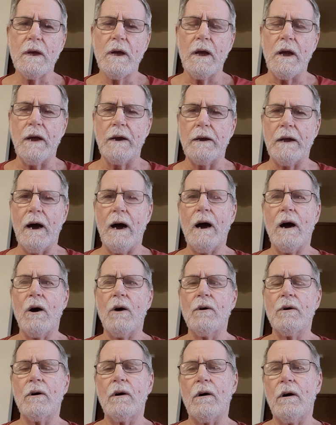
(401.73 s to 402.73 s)
And
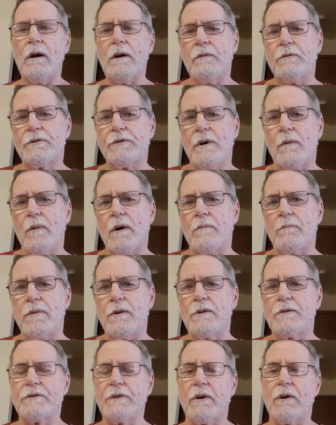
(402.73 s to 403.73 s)
now, if someone
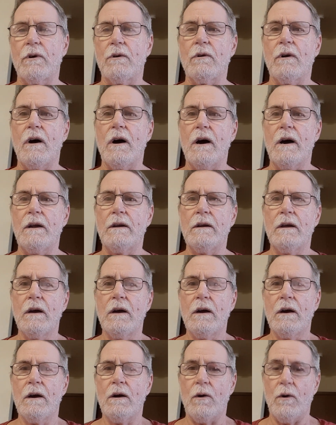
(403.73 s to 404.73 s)
burns a Quran,
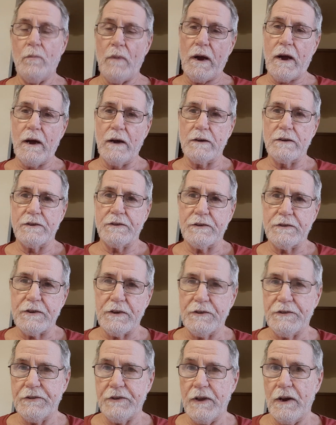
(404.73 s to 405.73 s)
oh my God, it's,
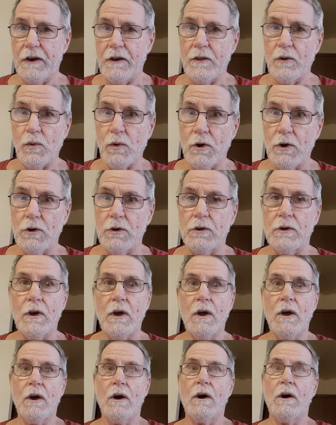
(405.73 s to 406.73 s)
it's the end of the world.
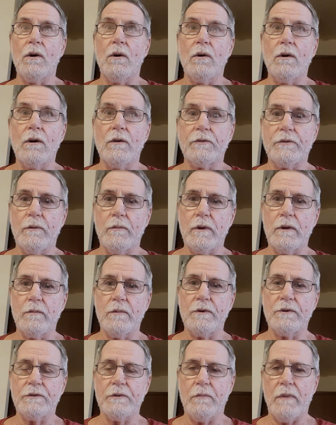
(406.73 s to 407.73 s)
Or if somebody
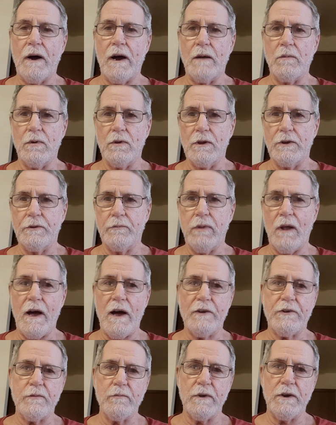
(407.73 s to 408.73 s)
burns the Bible, it's
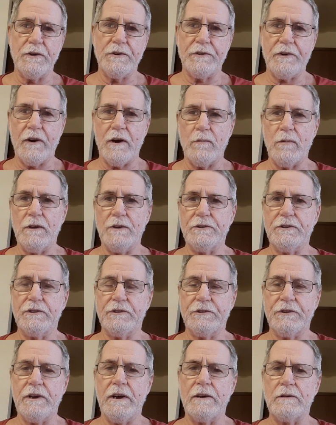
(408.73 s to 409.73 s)
blasphemy, it's terrible, it's a
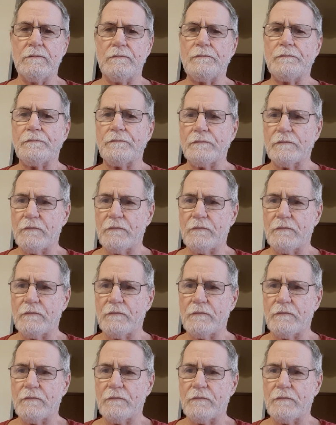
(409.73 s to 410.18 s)
sin.